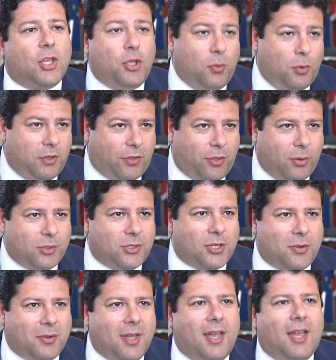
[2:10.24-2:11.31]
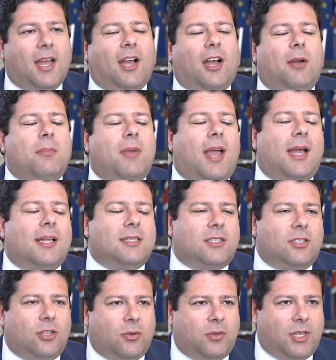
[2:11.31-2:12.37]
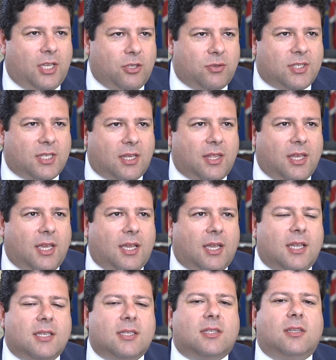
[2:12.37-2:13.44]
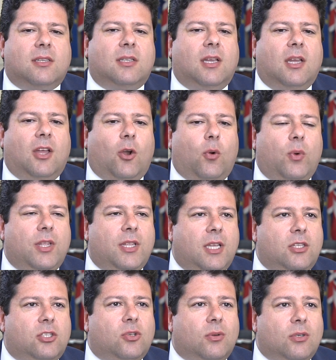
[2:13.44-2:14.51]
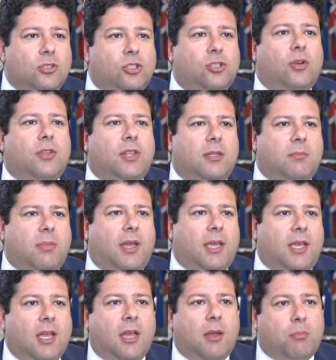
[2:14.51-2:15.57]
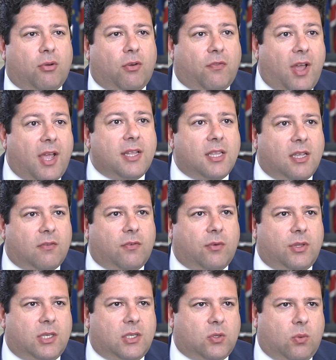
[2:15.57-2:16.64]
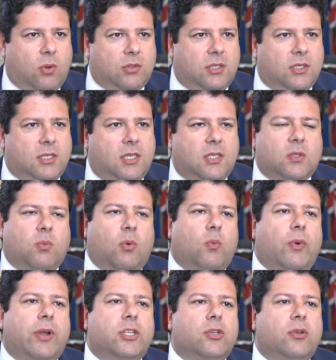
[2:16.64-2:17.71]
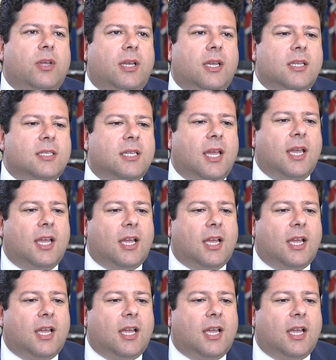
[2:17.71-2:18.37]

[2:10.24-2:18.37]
You would have thought so. And you know, the interesting thing is that we need to ensure that by providing for these quantities, what we're doing is